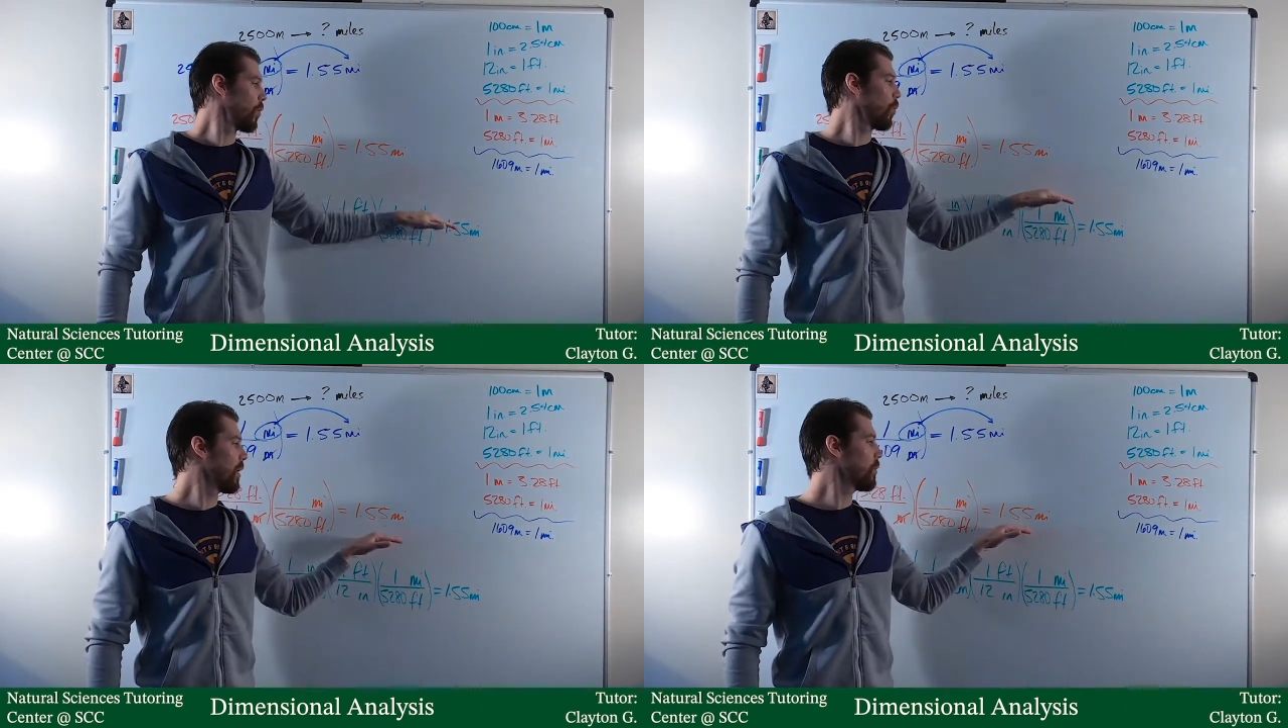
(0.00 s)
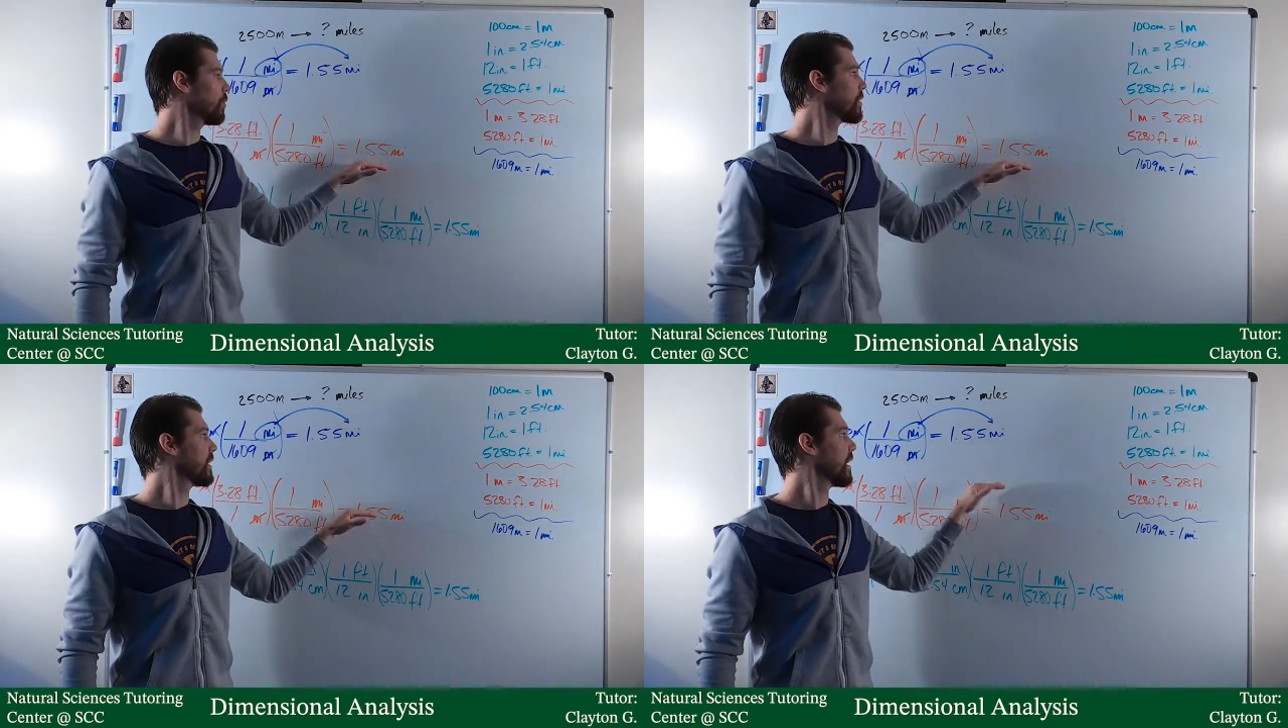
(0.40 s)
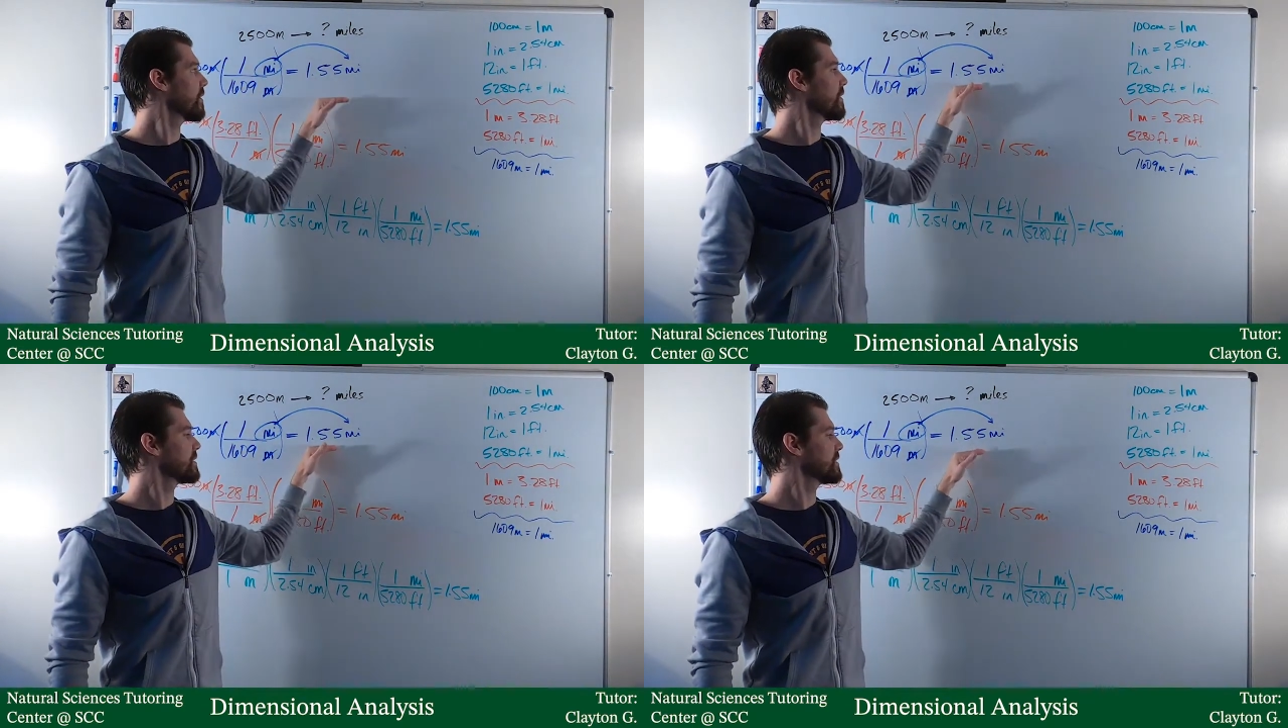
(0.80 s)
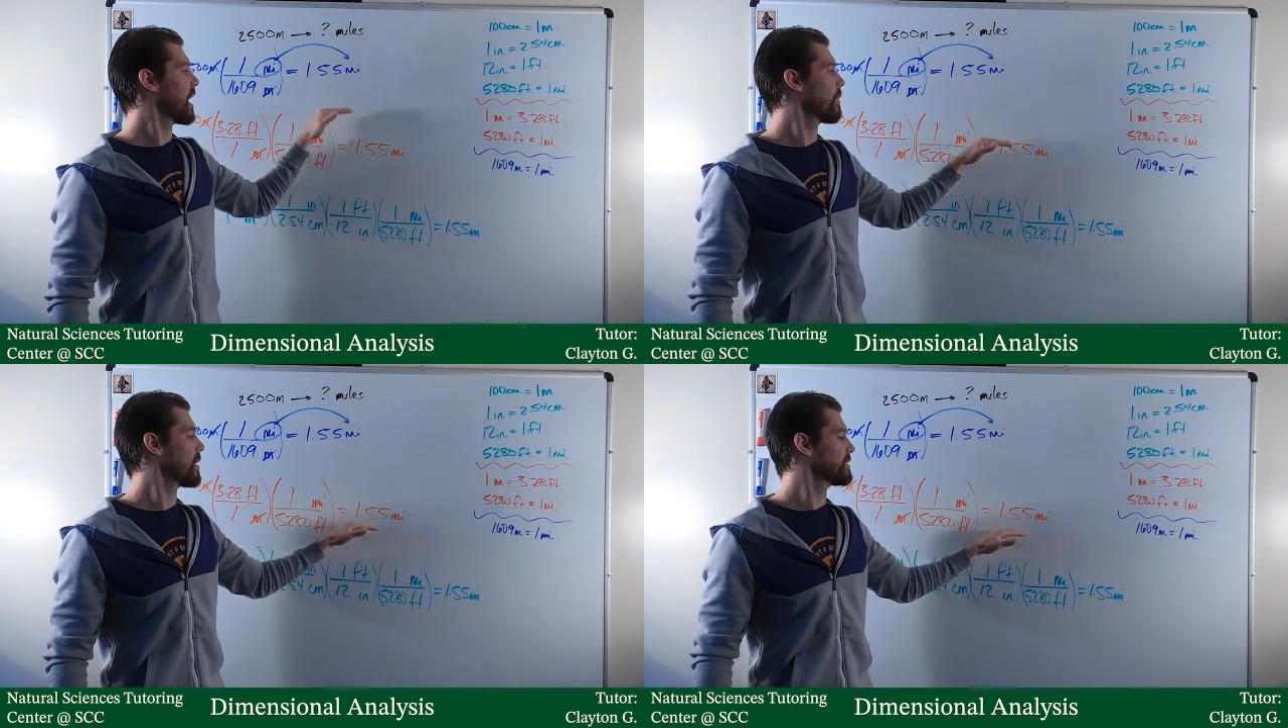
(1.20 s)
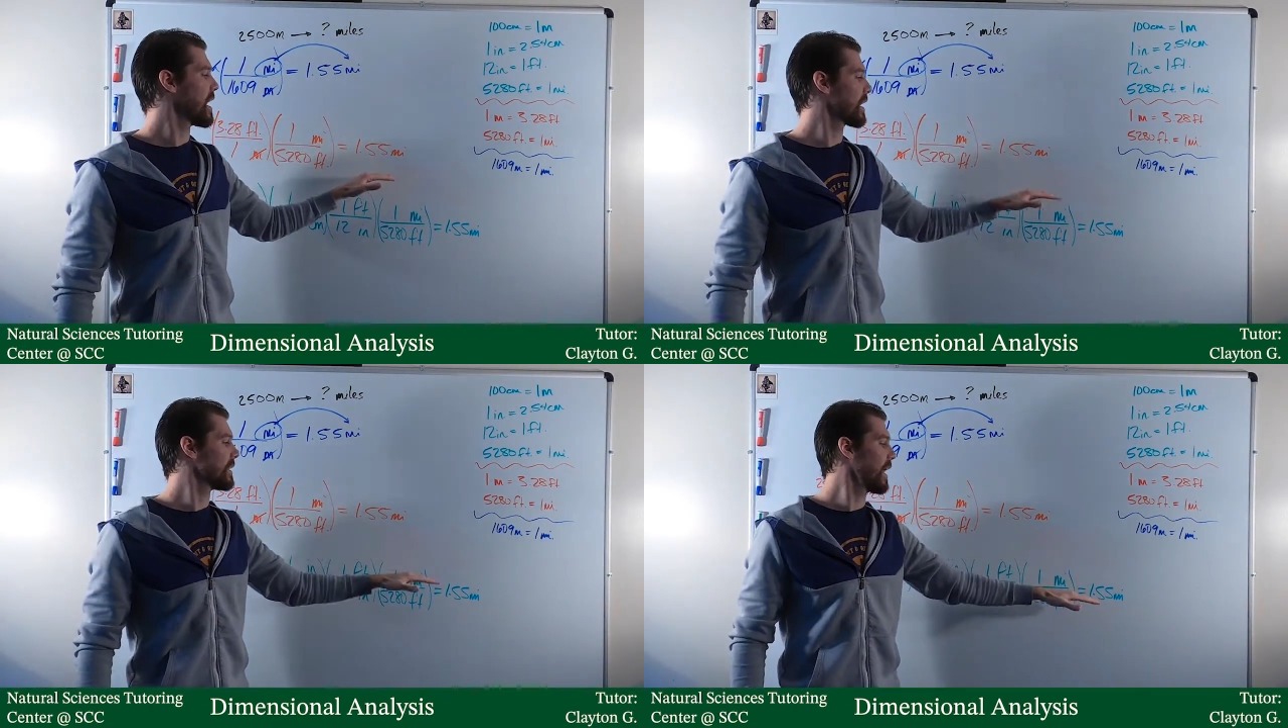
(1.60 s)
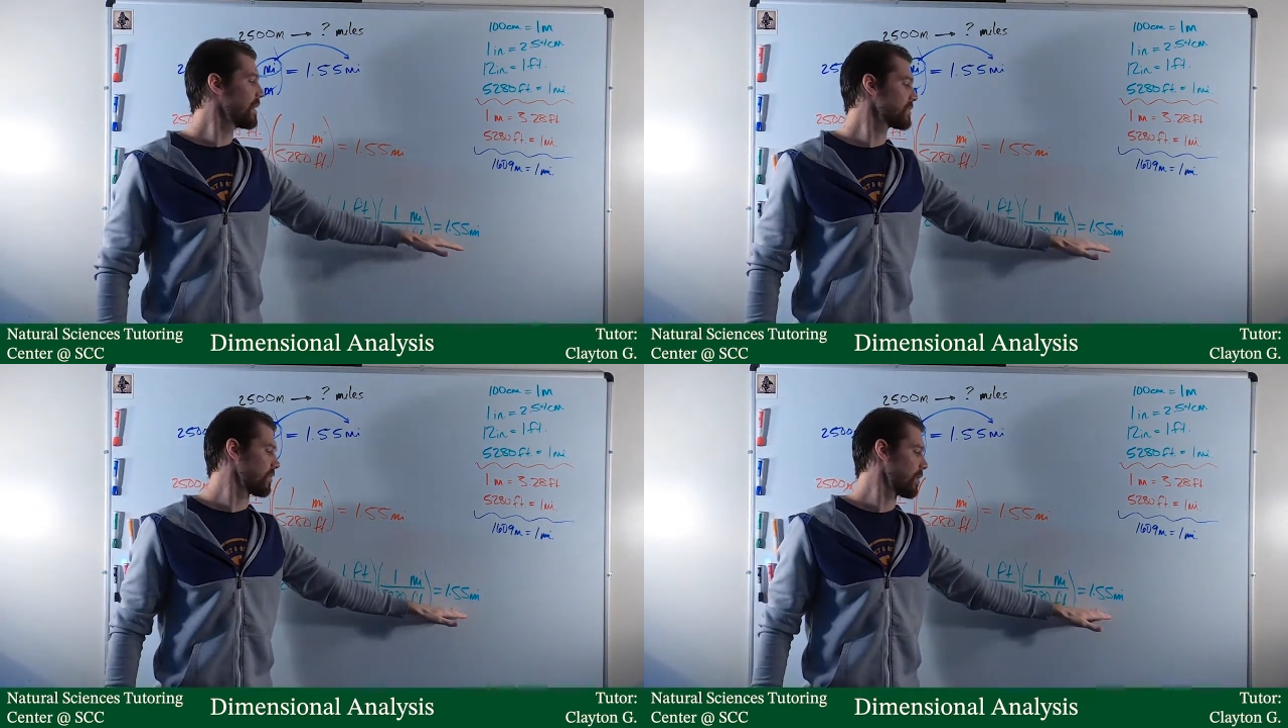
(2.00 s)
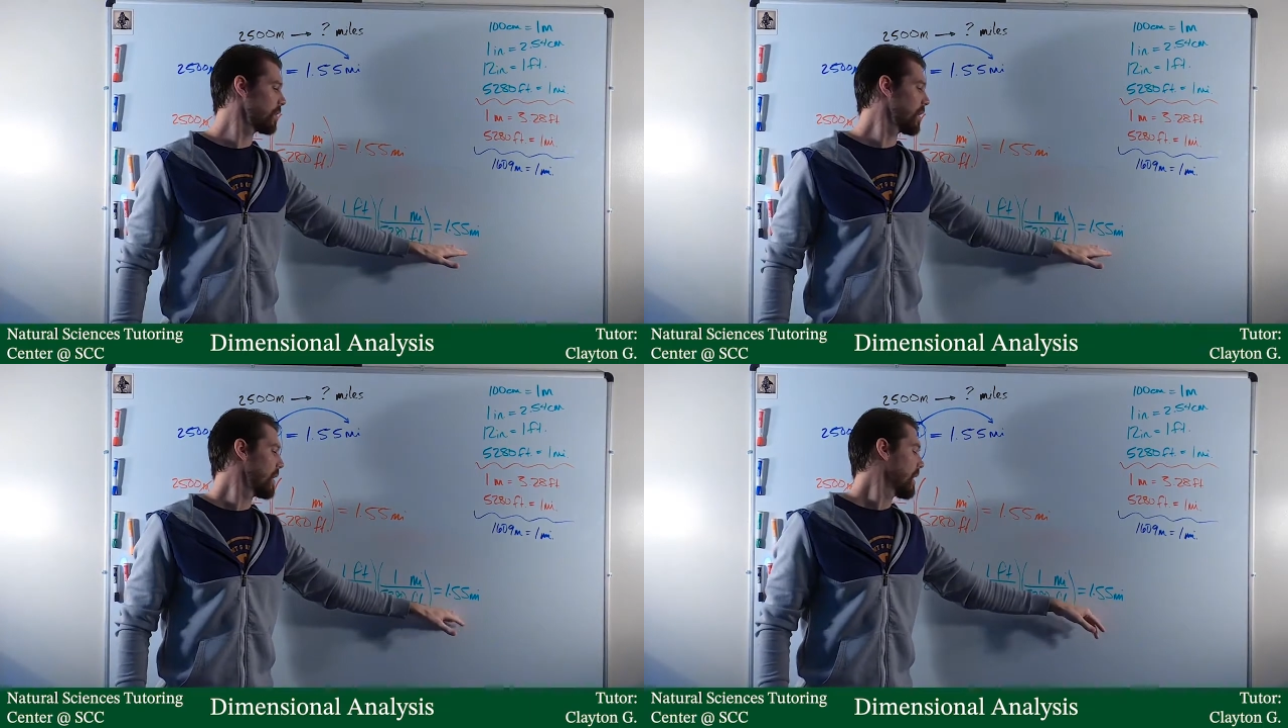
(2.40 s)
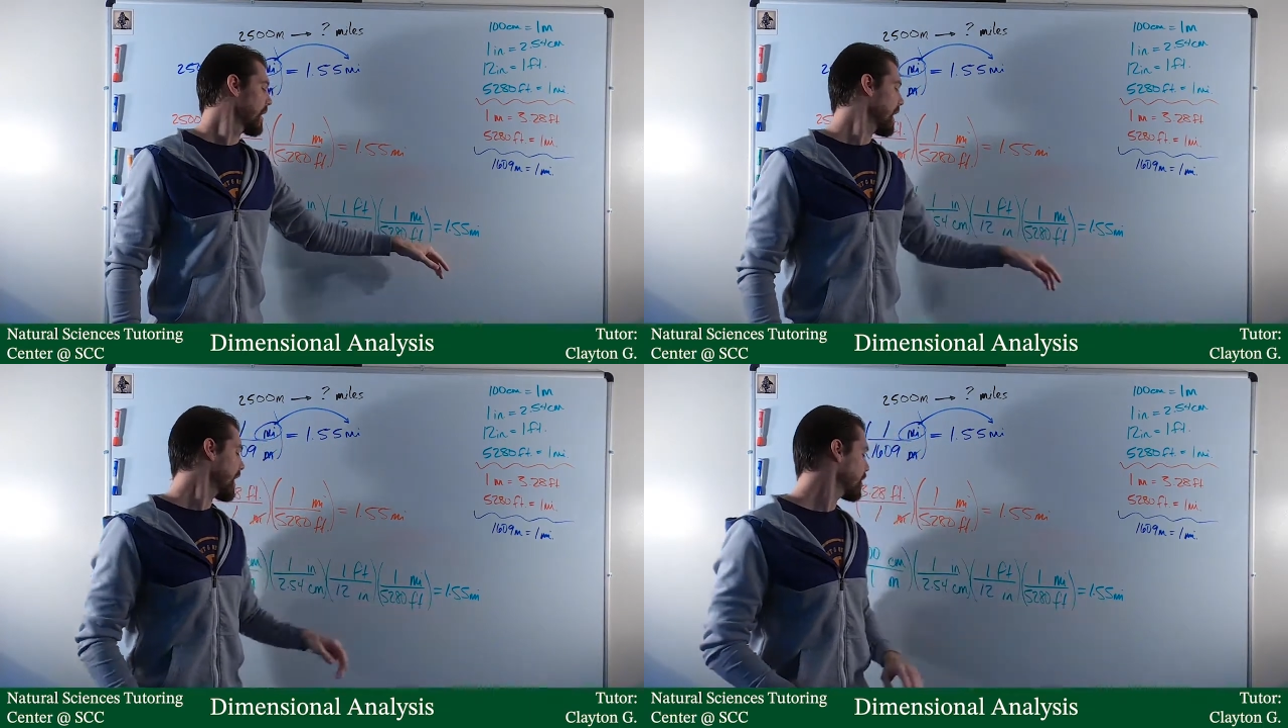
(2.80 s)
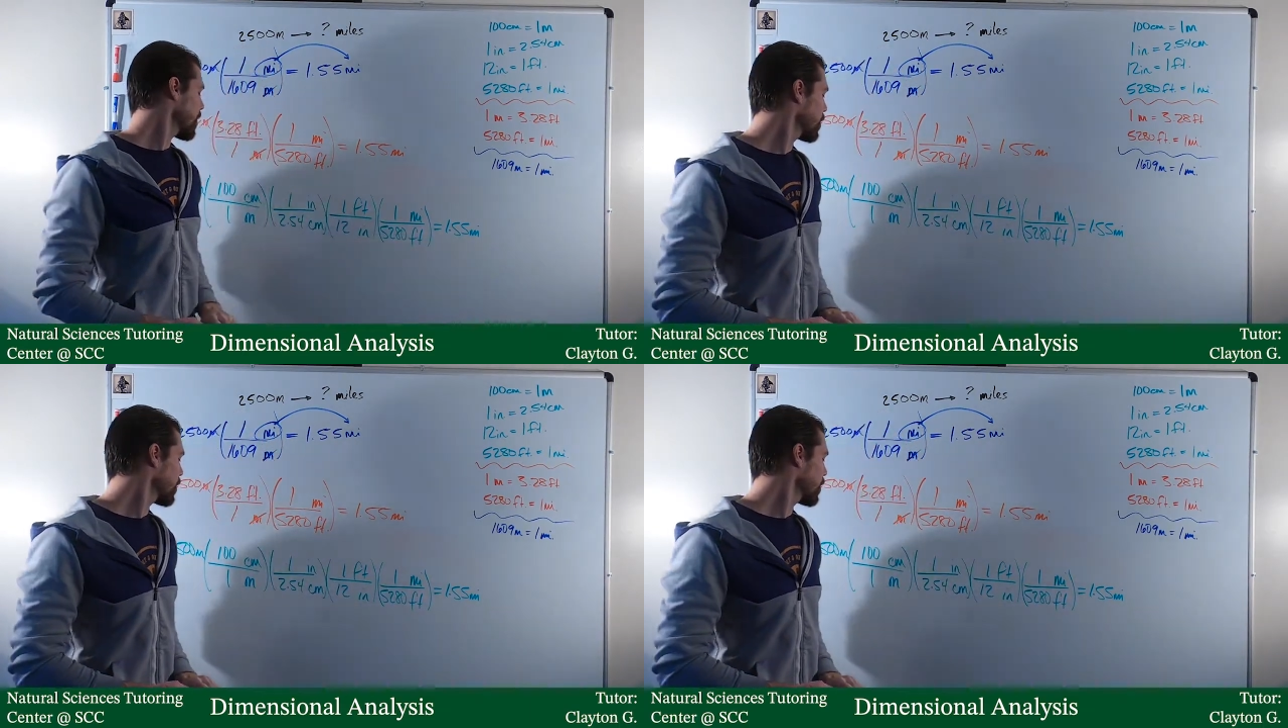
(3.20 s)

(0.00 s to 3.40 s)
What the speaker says: we will get the same exact answer. And